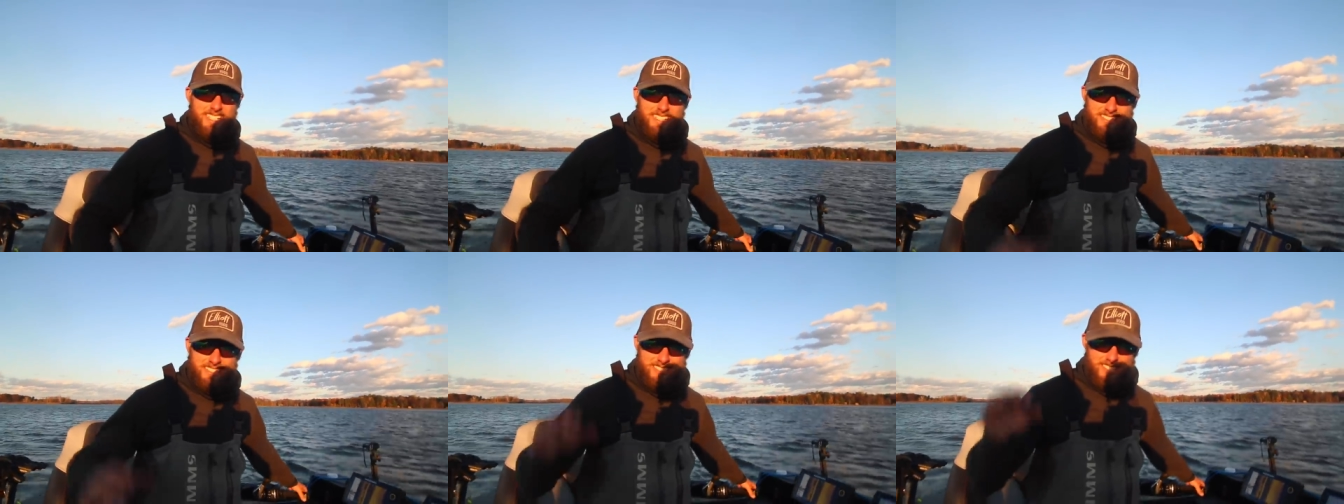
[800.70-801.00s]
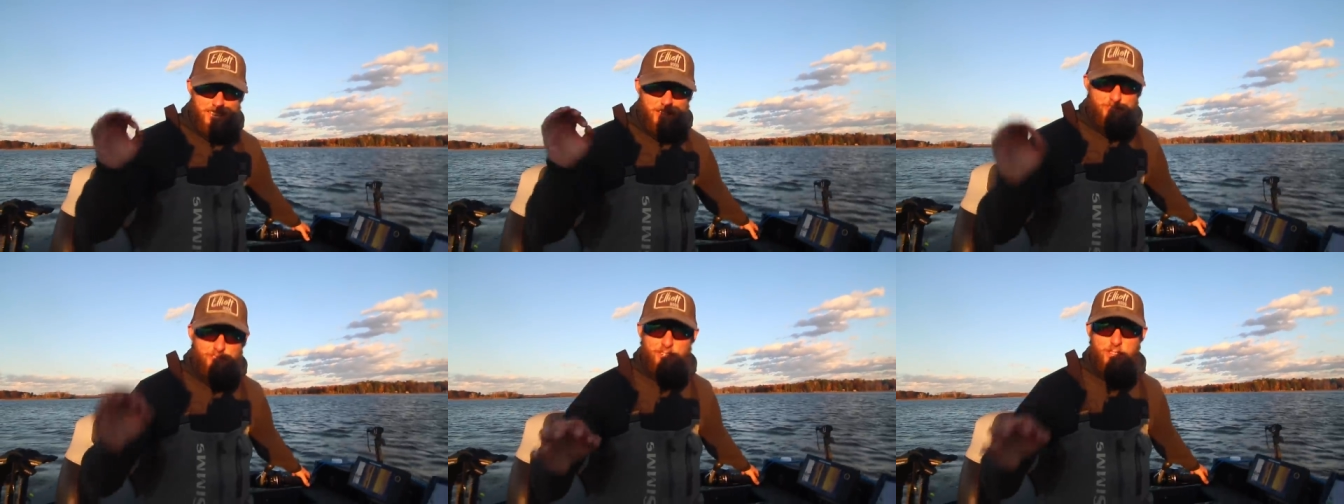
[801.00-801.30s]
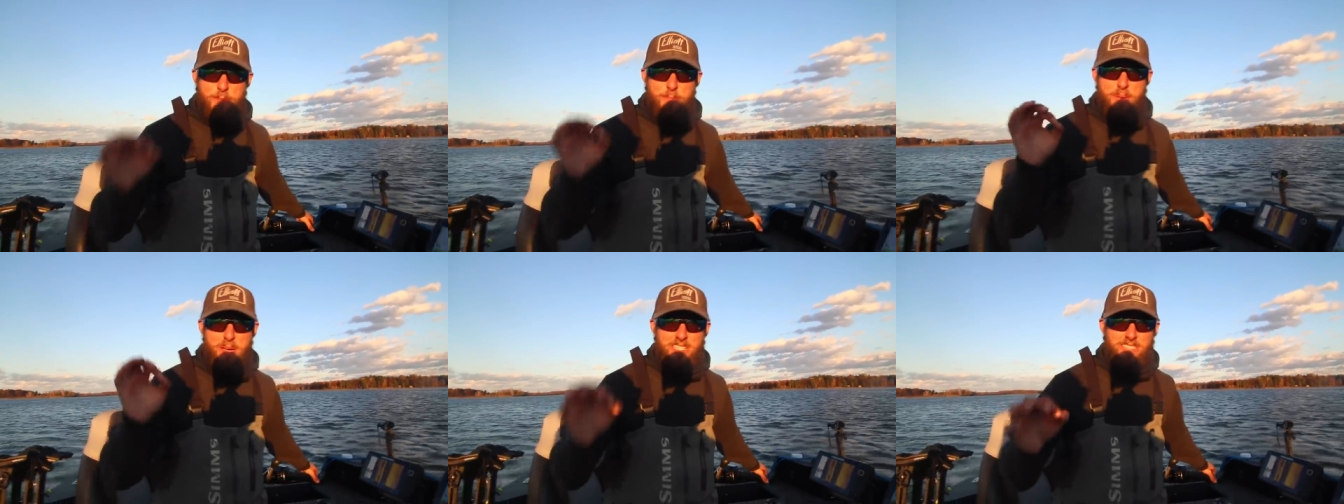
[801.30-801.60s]
that's
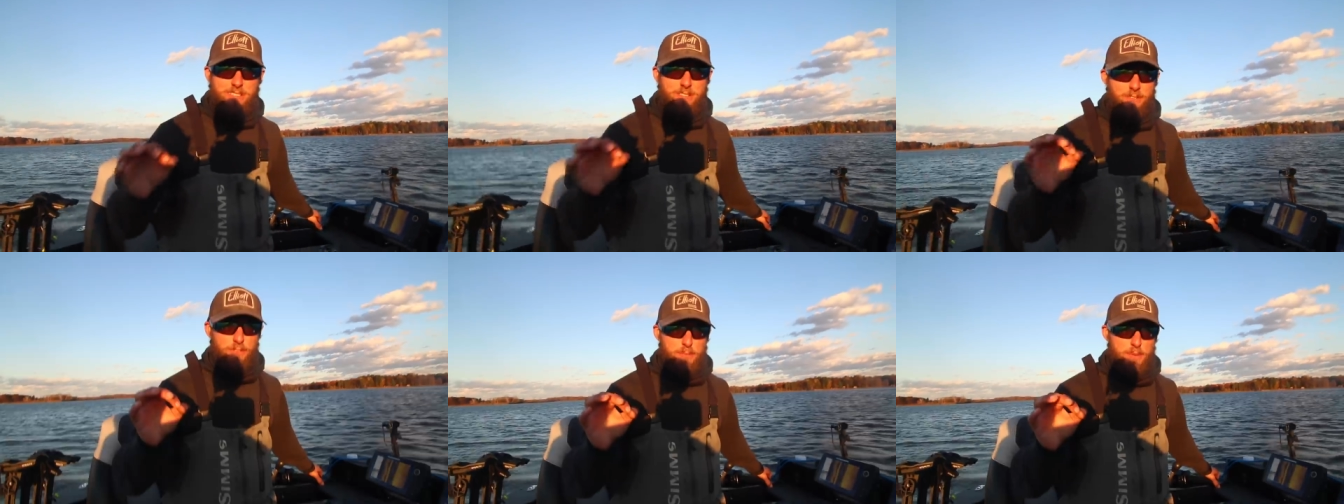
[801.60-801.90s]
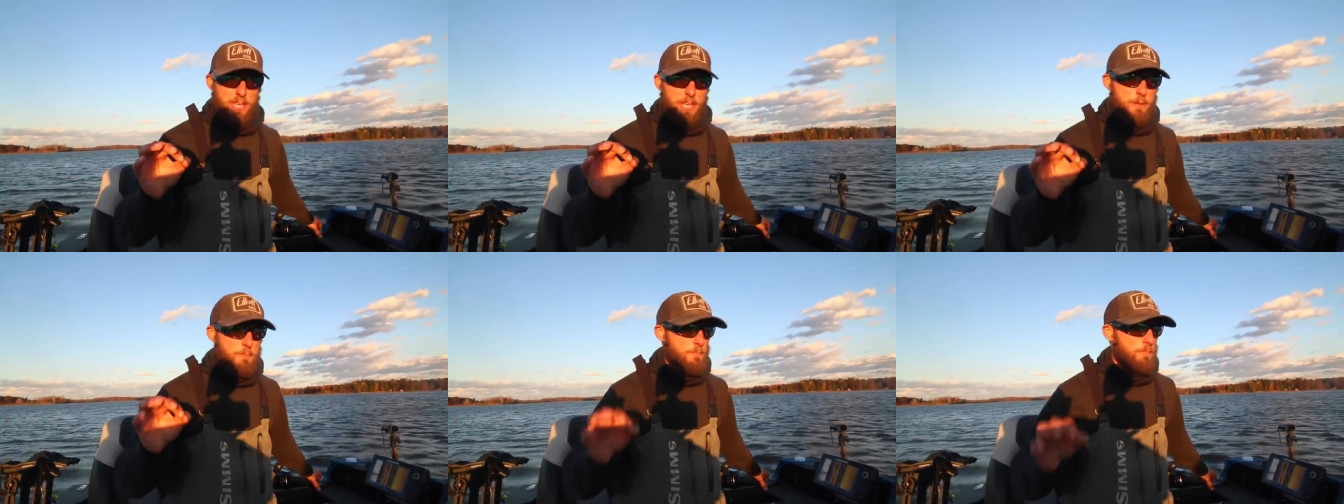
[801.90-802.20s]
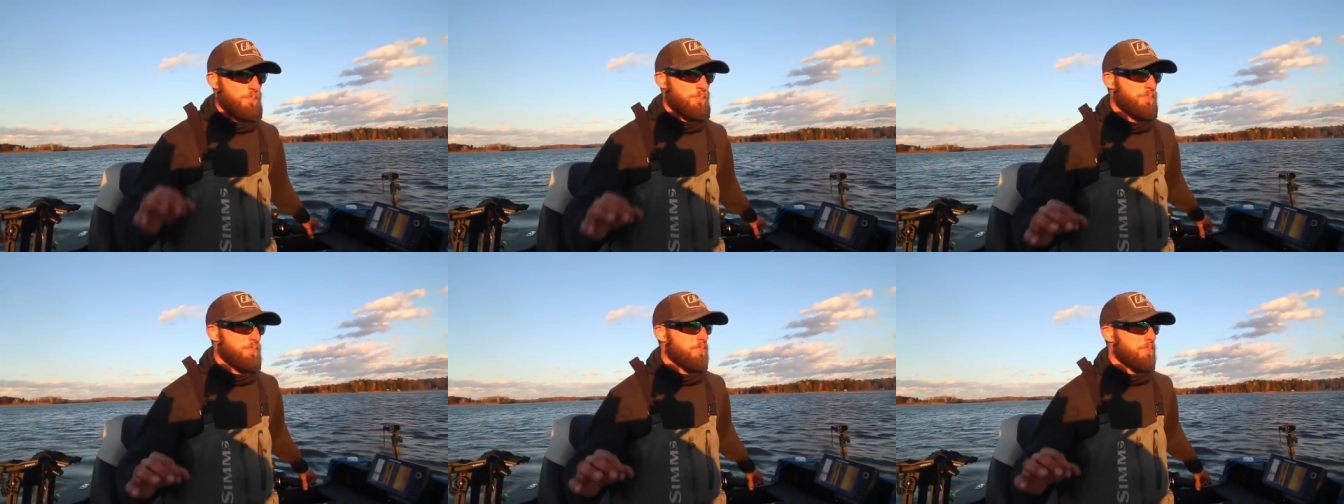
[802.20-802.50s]
definitely best for me
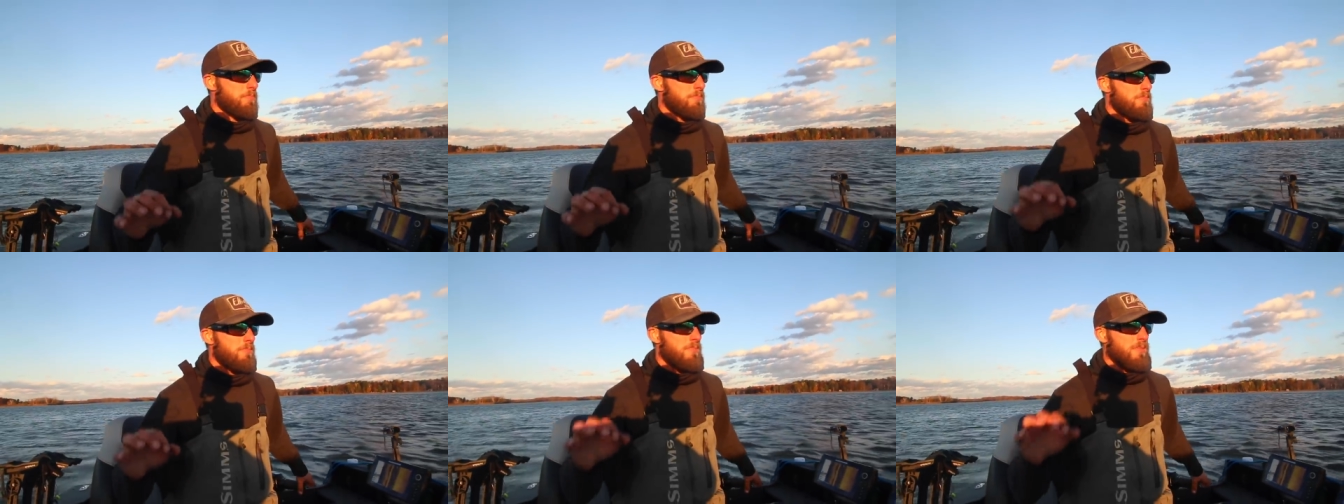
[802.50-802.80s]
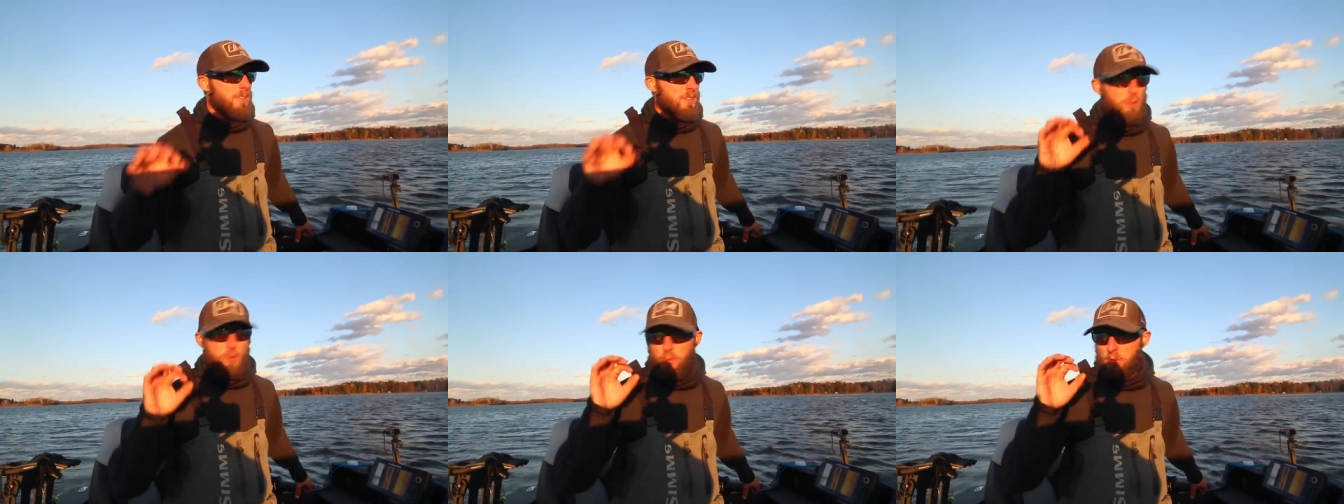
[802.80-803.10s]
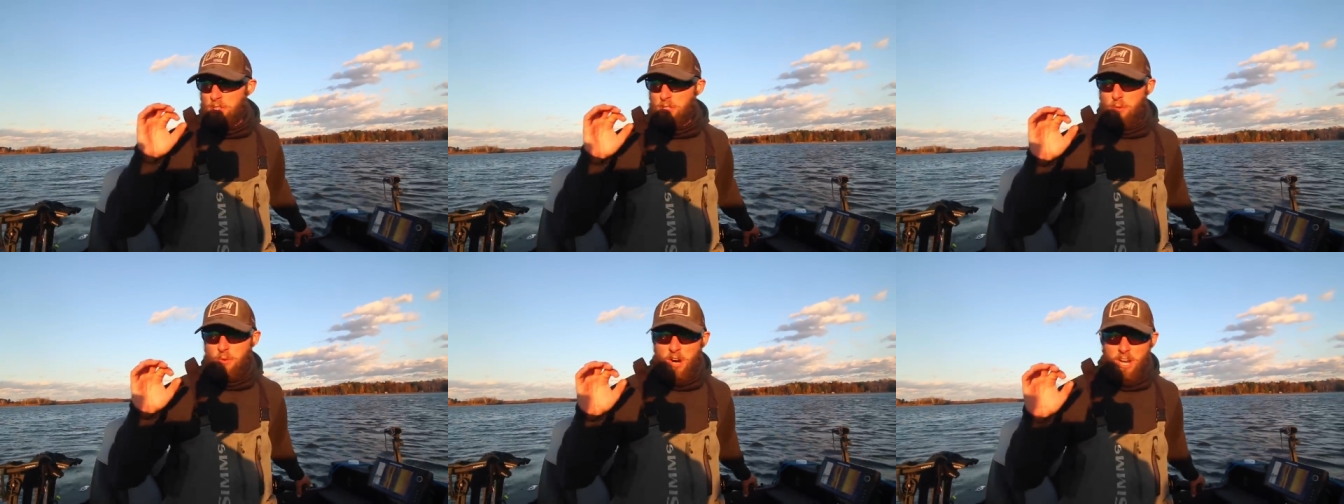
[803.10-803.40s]

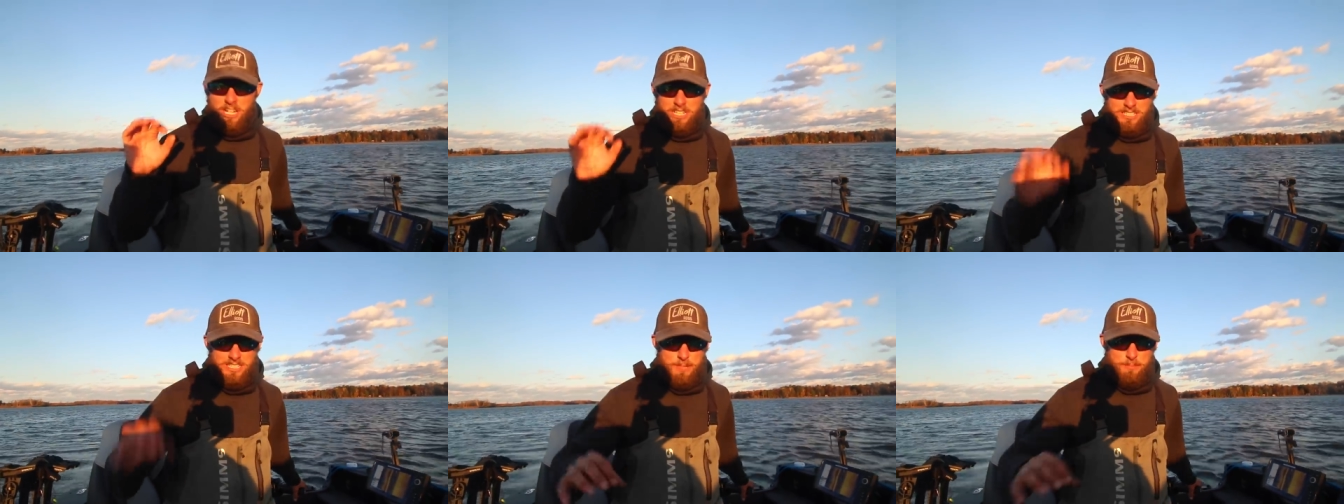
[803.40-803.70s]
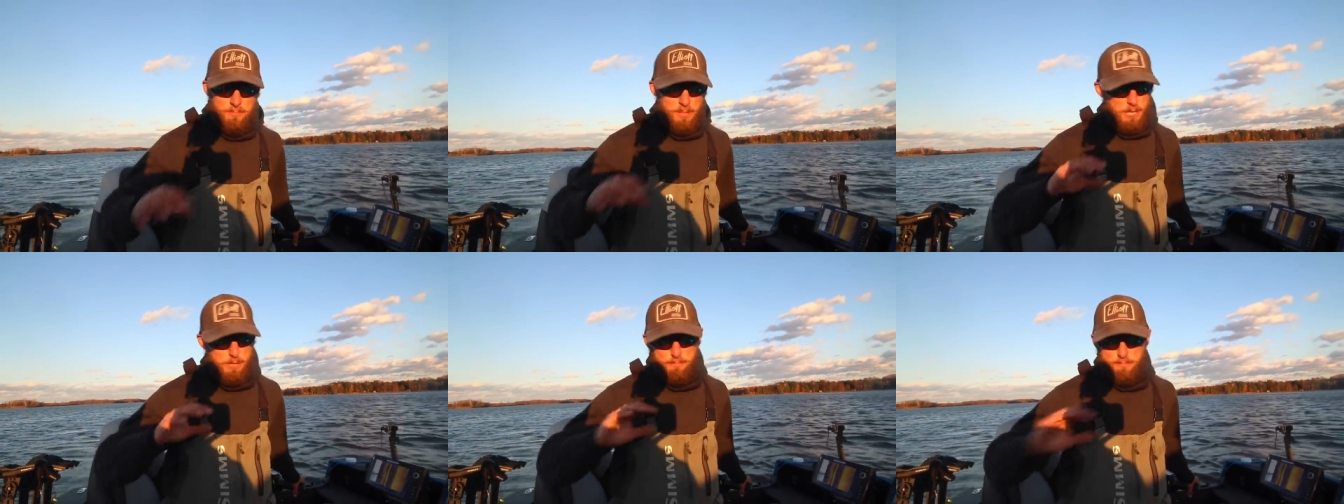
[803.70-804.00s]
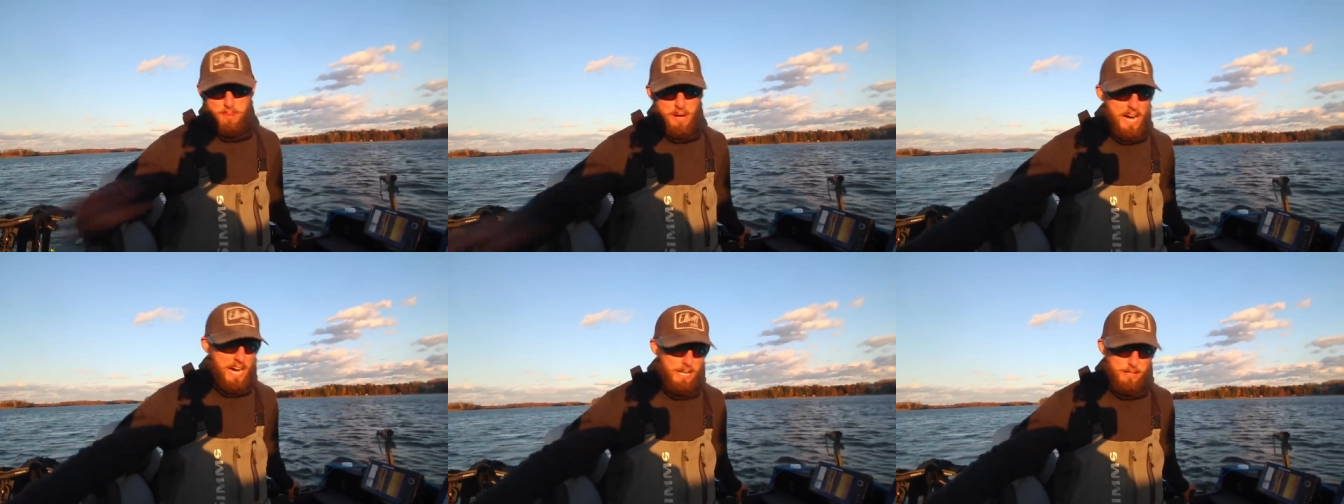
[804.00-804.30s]
when the water temp like
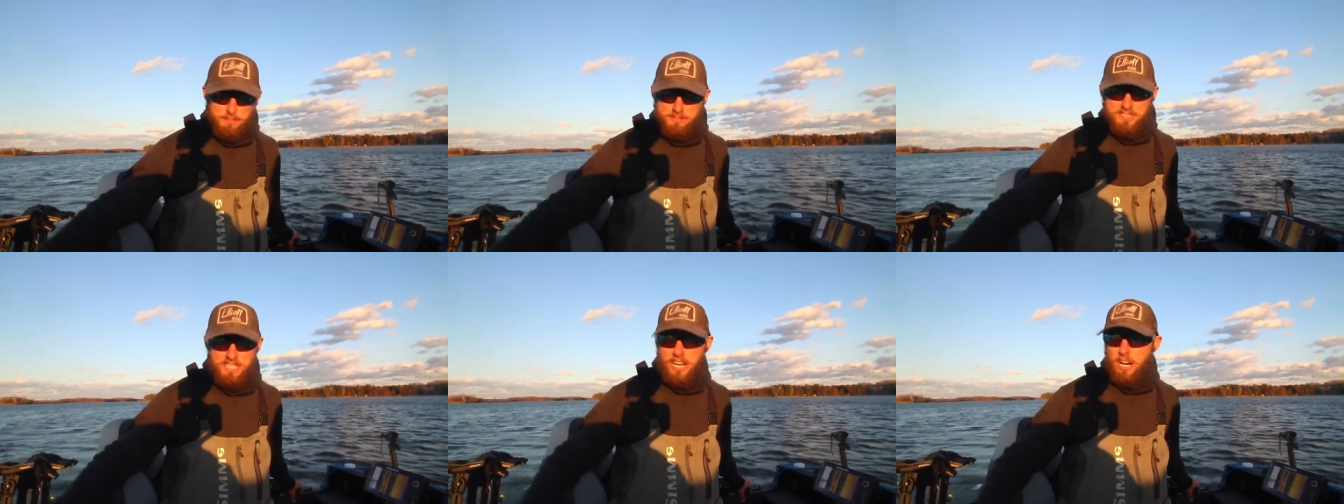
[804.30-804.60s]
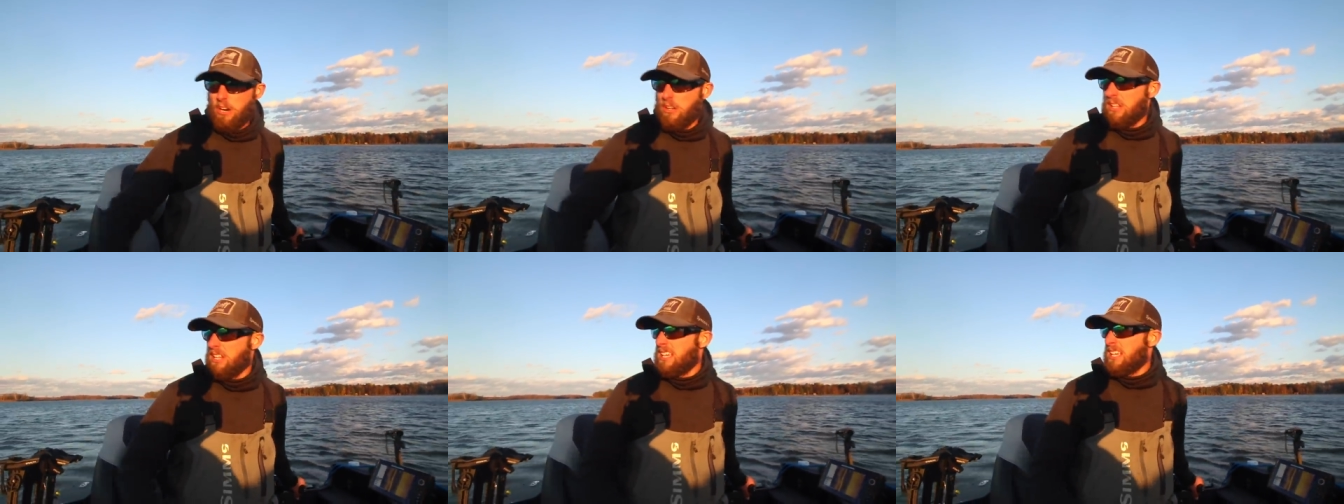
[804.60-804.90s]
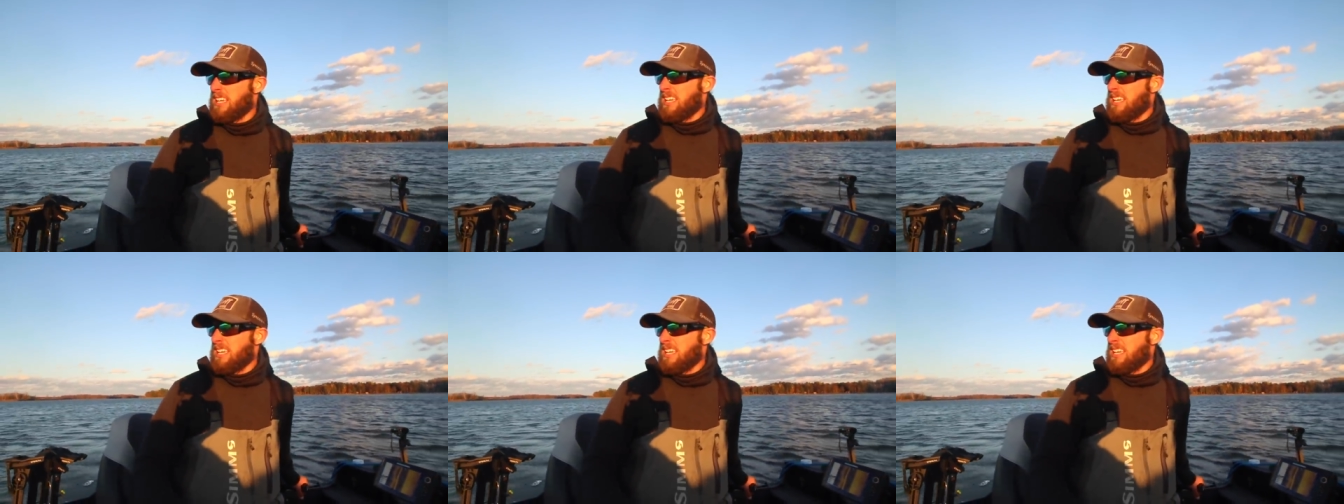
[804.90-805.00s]
bottoms out